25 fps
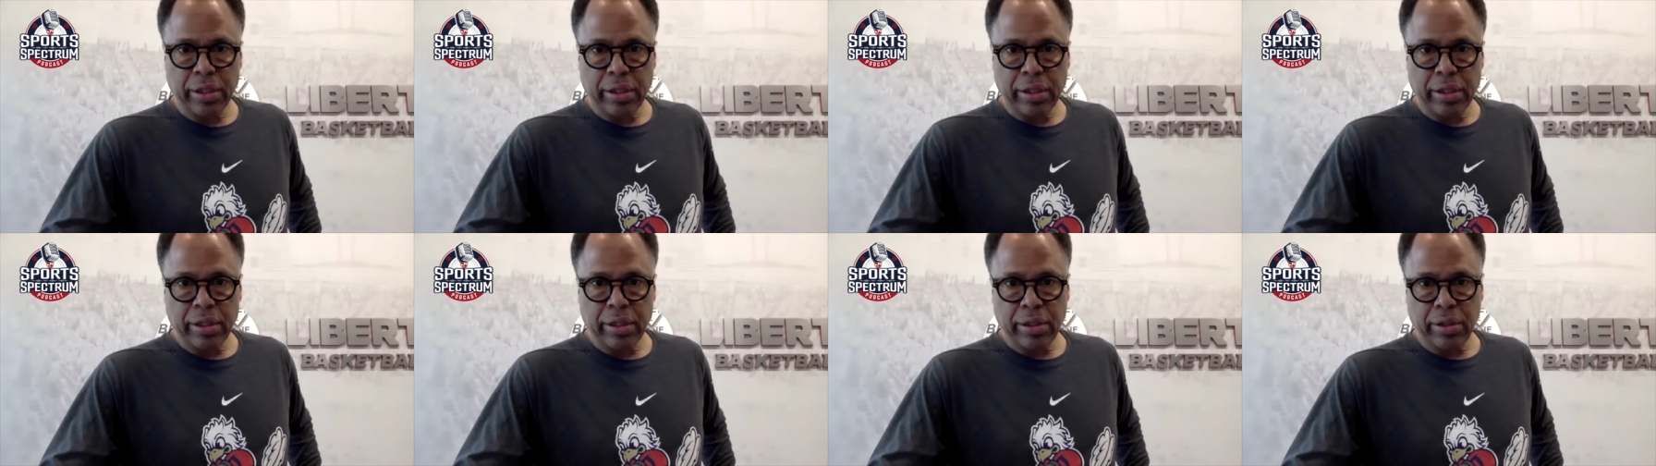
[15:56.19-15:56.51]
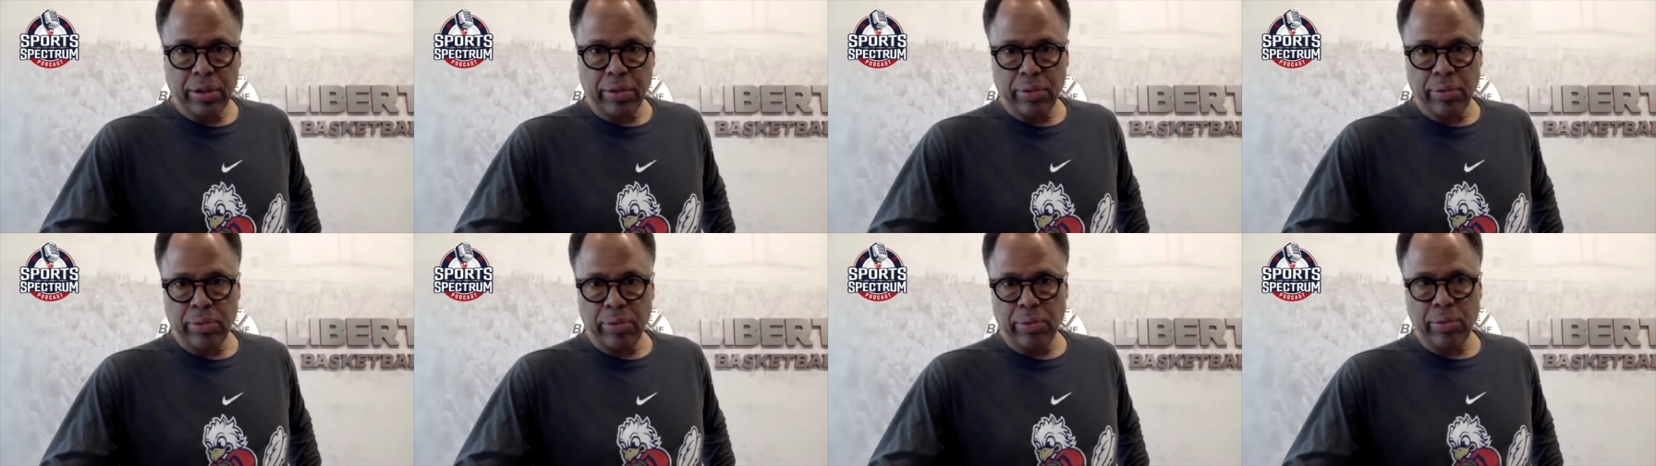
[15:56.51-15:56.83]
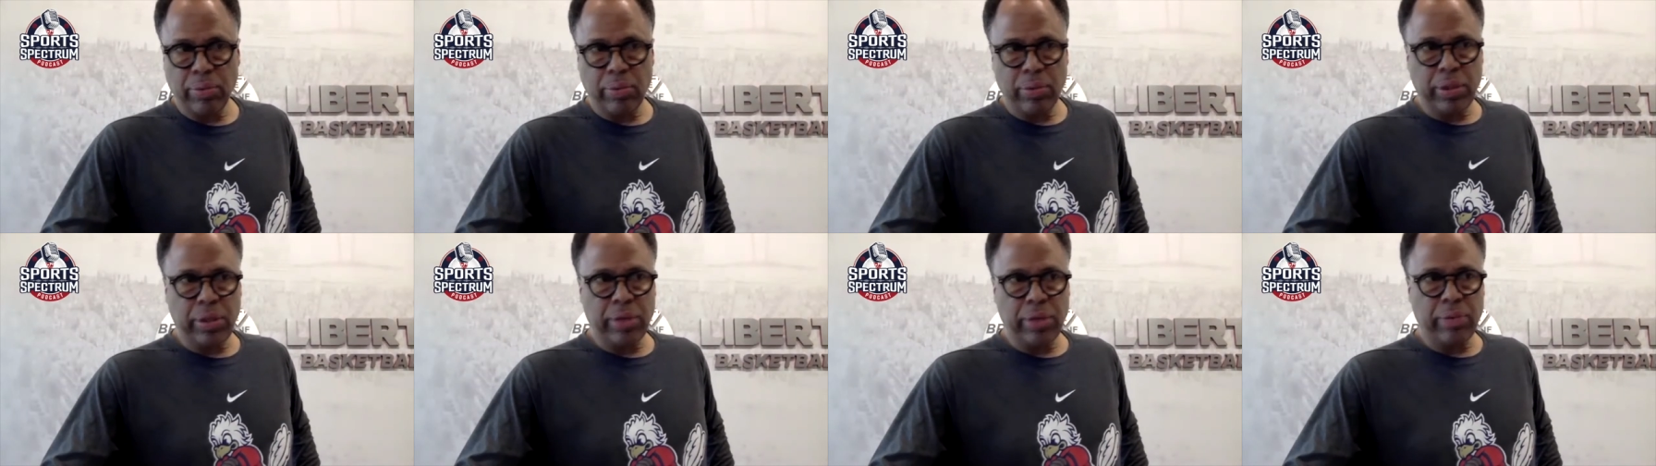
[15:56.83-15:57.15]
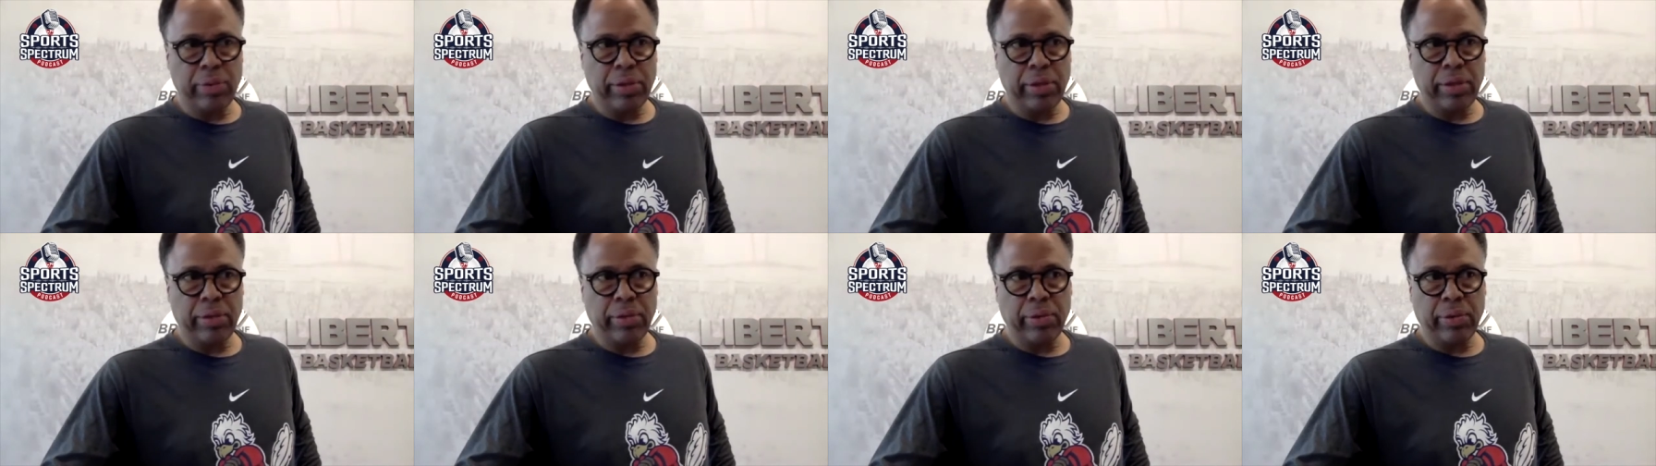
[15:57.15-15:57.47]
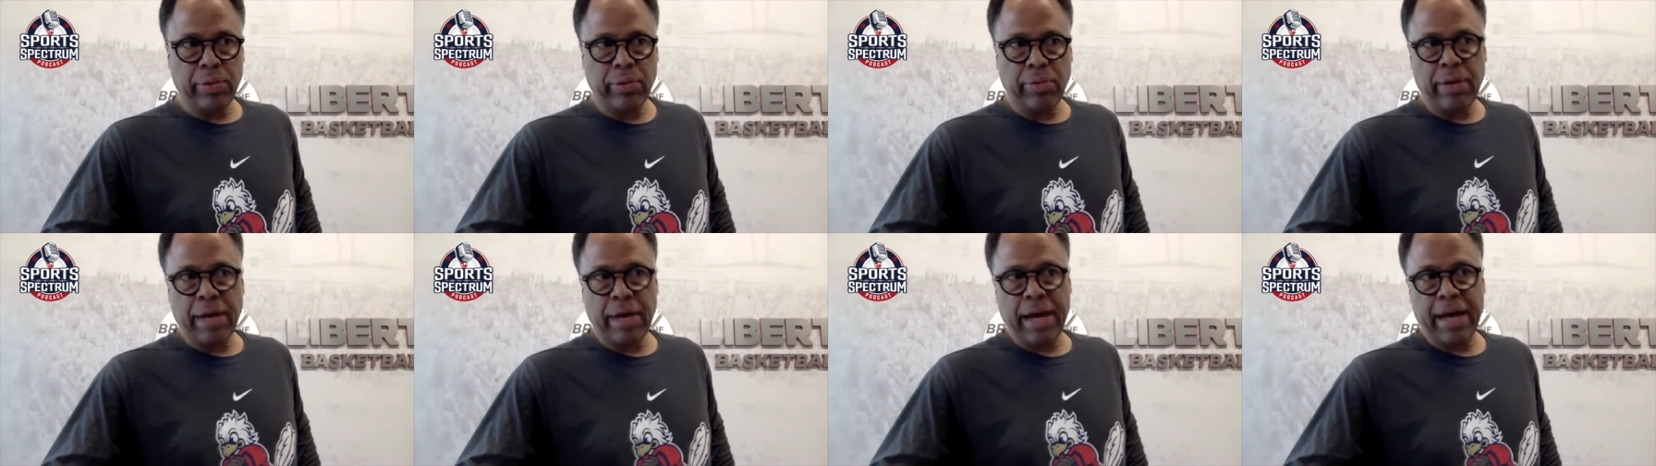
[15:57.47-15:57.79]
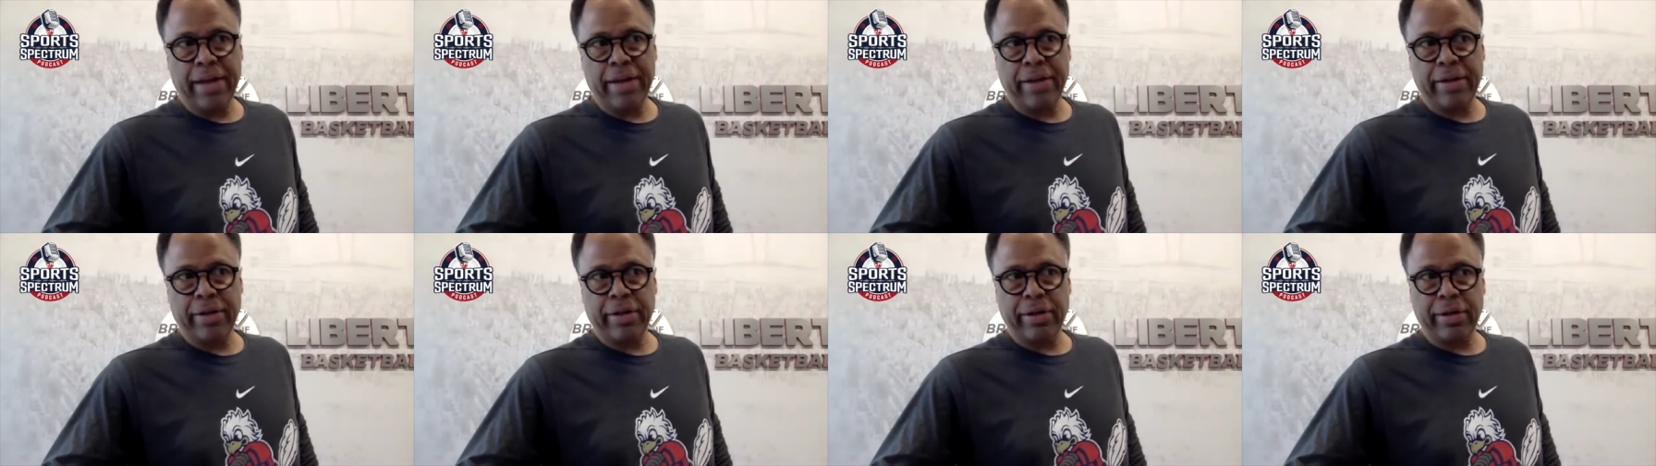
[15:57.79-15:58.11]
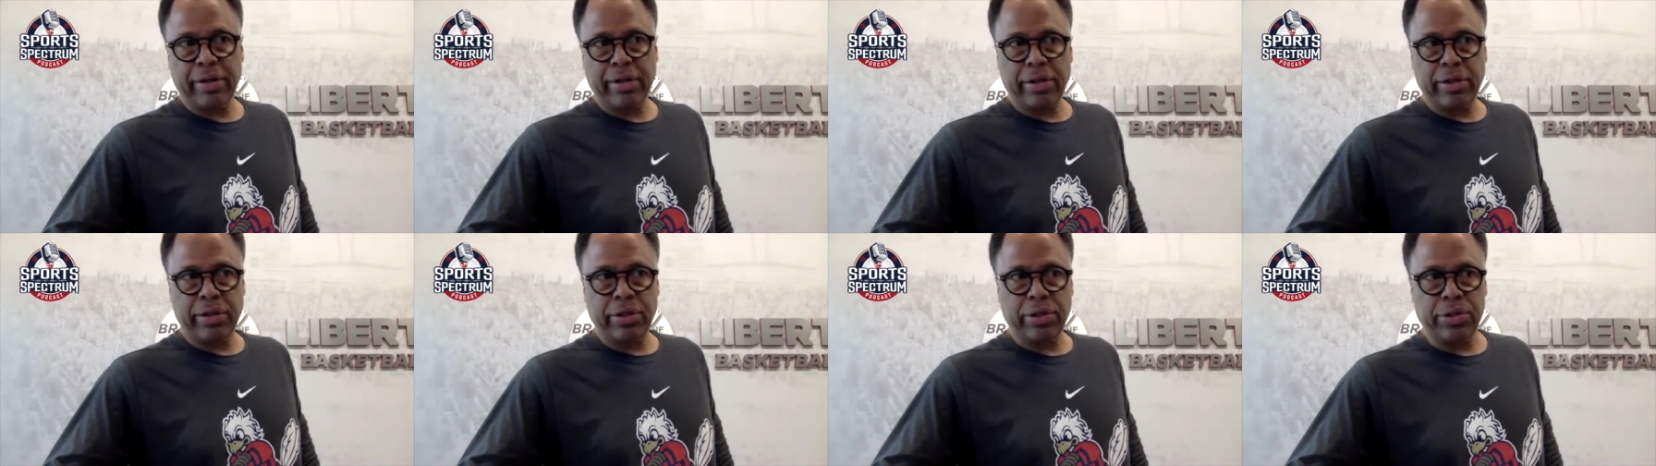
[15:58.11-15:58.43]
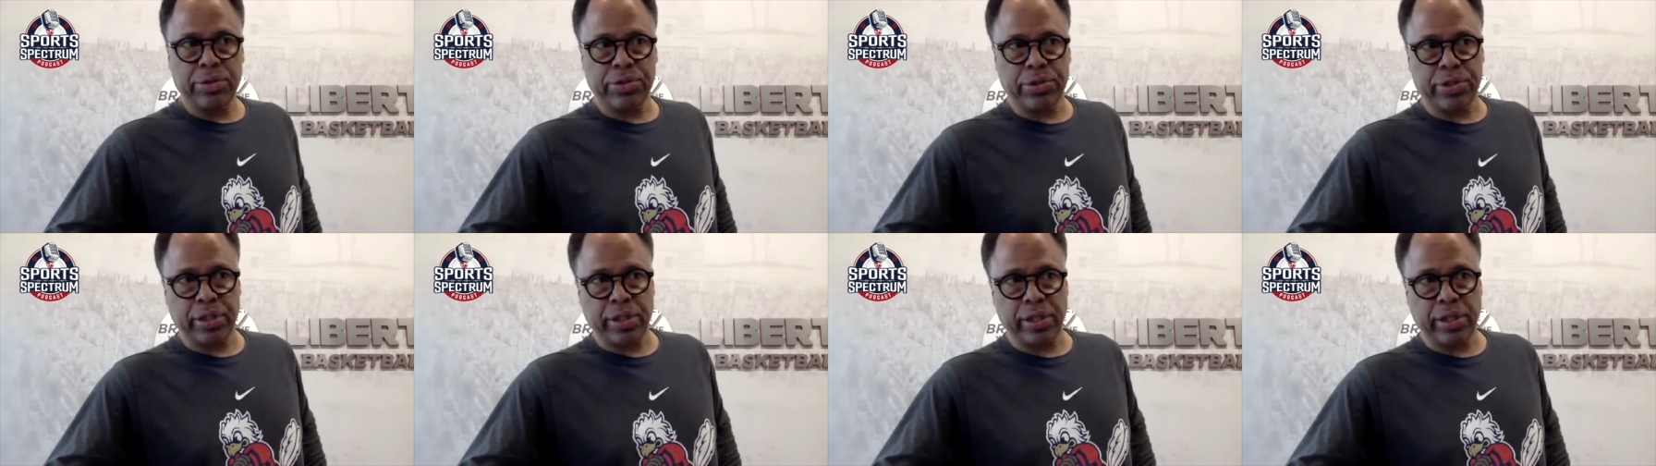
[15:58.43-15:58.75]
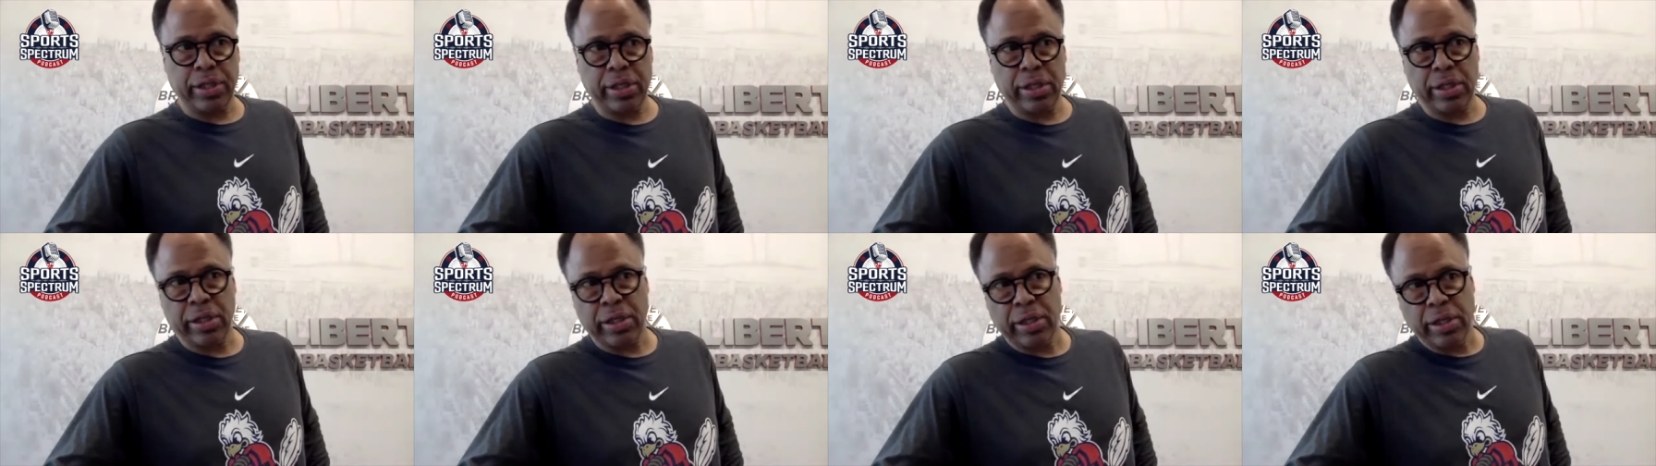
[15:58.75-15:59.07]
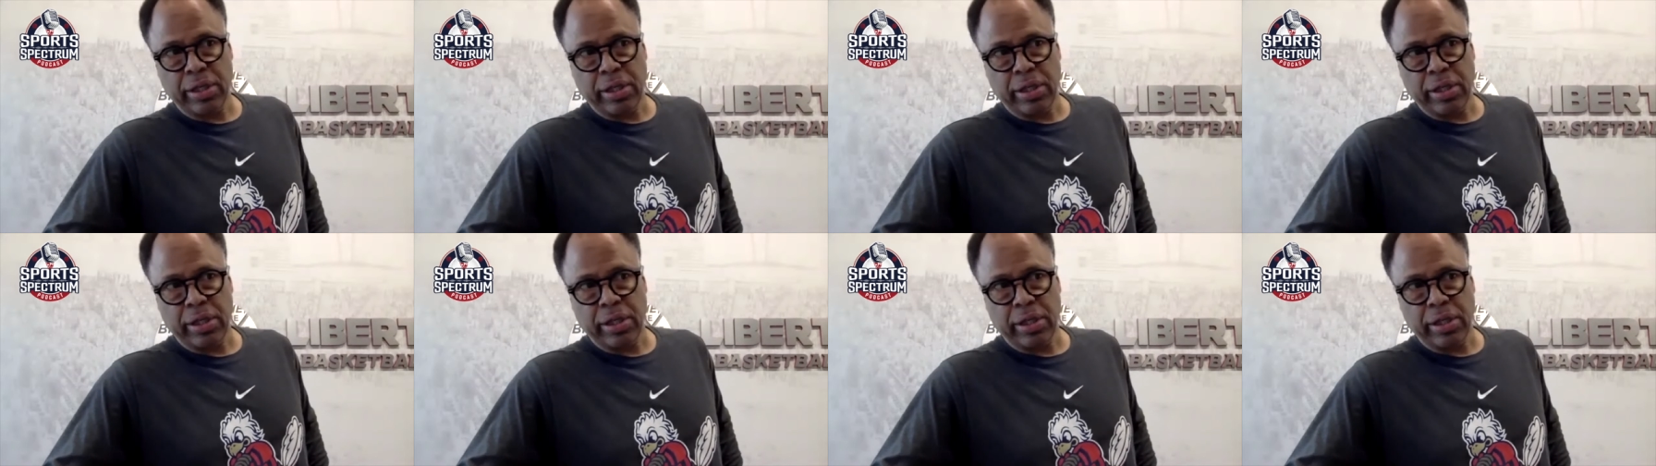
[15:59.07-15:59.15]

We would rather you see